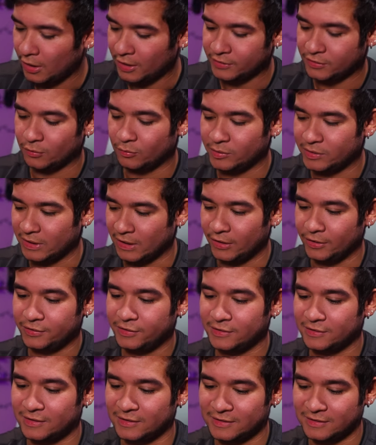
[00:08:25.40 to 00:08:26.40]
right, so what else
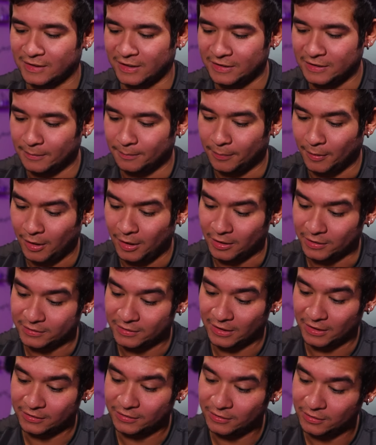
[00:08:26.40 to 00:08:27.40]
is inside the box?
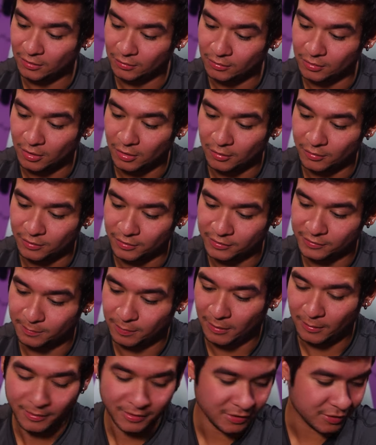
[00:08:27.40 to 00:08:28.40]
I actually don't know. There's
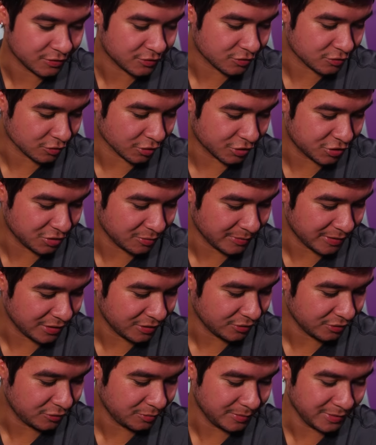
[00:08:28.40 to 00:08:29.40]
probably an instruction
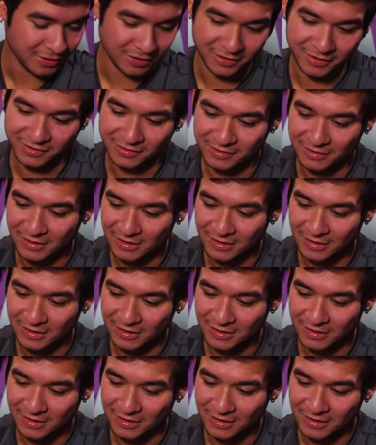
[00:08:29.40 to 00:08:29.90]
manual, to be honest.